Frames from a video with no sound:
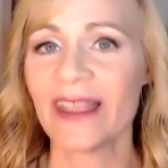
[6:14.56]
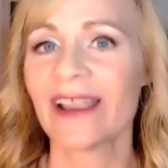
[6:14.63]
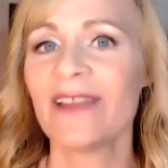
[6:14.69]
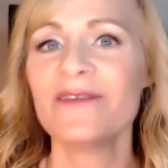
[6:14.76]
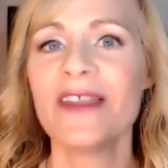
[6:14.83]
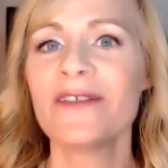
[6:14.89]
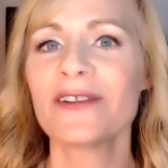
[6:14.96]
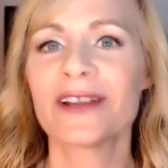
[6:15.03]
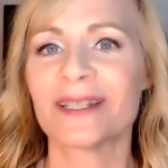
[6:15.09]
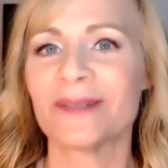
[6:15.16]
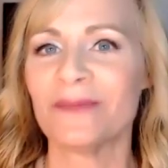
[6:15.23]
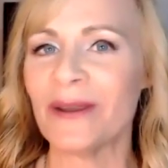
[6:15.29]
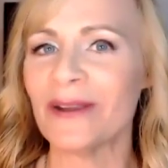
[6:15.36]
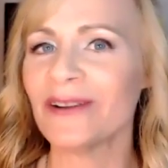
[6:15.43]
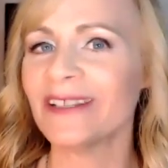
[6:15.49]
like, I've never
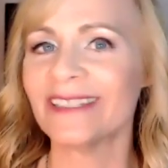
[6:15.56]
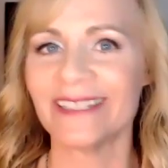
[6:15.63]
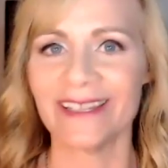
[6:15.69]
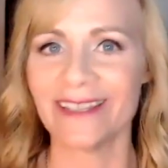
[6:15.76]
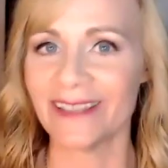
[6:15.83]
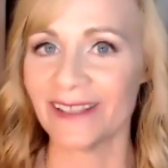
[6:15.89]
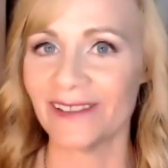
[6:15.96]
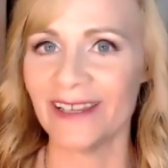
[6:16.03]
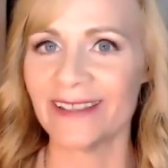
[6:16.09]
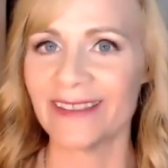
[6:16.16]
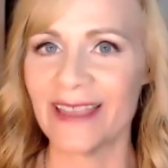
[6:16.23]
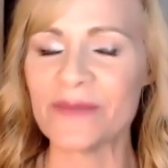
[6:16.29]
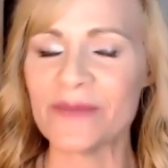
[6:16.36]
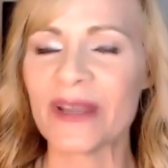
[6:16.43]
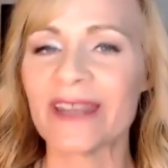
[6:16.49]
experienced anything like
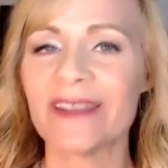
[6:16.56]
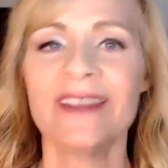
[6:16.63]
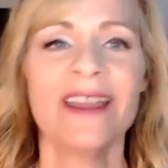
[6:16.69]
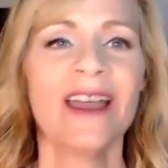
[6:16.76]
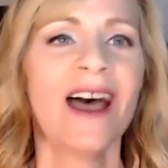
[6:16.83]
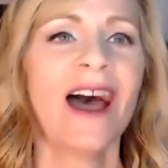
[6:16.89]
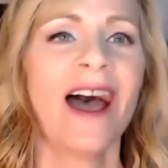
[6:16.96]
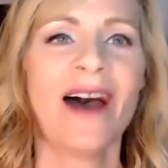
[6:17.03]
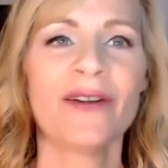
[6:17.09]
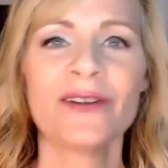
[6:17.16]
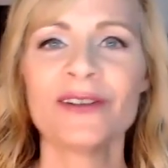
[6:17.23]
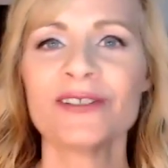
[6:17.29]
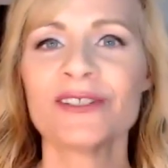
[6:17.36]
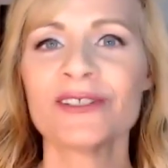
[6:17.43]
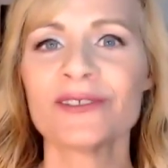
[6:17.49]
that. But how
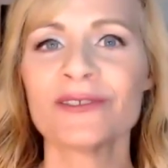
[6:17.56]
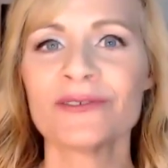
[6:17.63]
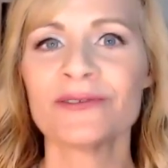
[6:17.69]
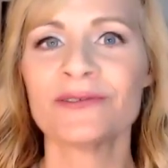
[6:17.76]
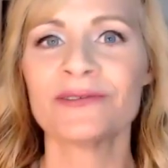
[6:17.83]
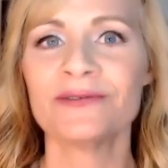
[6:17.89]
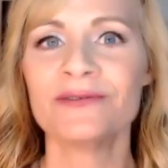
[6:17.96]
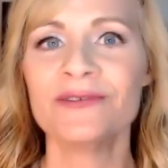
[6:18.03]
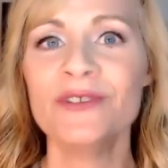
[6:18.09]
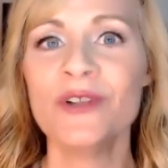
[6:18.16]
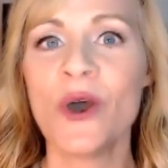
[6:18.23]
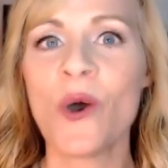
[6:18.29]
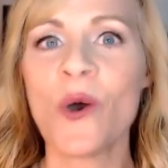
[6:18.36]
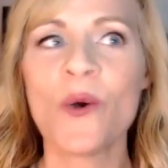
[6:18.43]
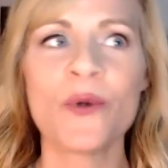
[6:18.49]
did you
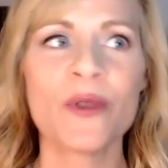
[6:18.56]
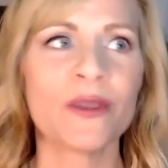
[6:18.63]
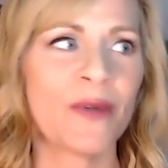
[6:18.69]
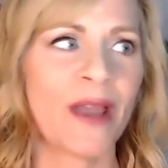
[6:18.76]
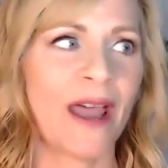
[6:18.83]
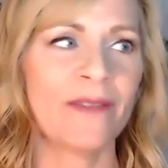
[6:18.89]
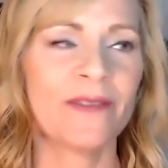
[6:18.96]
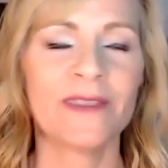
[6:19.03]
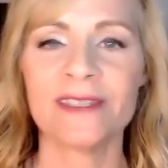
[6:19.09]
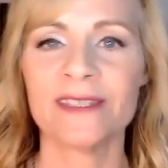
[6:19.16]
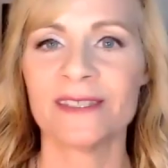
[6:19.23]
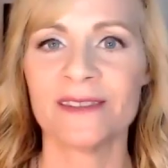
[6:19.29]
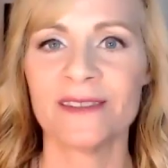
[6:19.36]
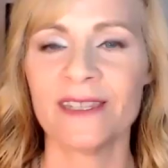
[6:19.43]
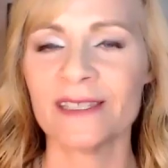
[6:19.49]
know you had
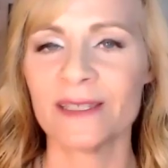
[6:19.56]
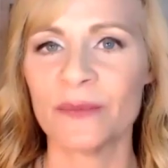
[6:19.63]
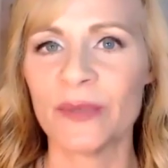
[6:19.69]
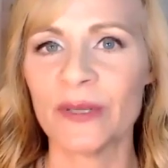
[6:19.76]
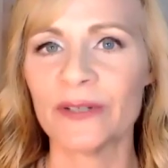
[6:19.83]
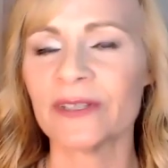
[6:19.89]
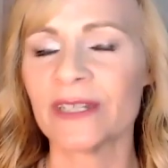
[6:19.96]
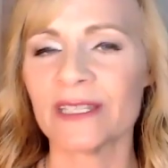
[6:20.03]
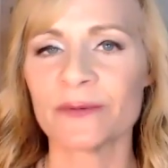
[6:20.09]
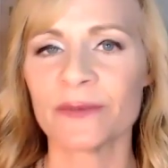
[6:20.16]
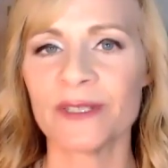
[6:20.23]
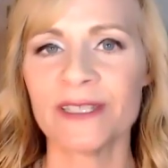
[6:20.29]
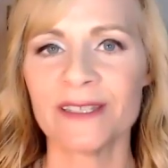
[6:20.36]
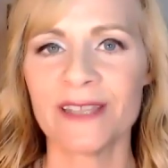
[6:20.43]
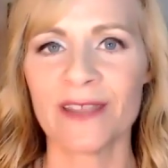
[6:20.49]
these abilities?
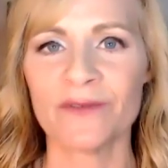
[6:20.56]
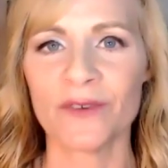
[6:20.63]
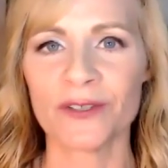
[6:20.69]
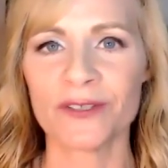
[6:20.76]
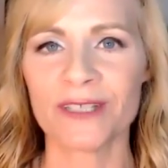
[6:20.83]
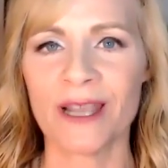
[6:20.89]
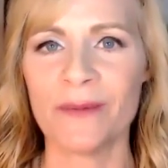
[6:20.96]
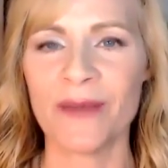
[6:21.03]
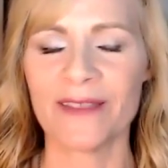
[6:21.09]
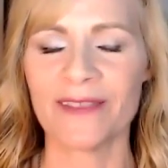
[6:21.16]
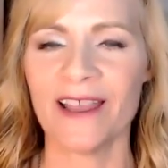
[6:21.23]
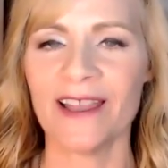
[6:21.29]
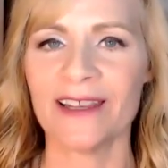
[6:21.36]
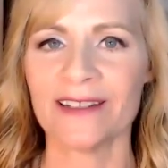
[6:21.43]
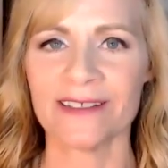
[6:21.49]
When did they first come
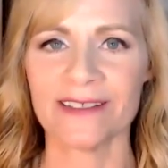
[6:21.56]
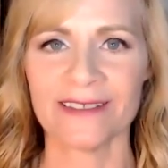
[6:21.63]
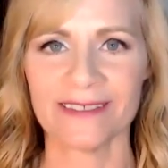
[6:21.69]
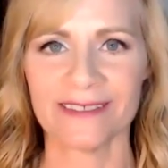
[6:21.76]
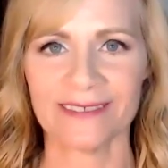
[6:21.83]
online?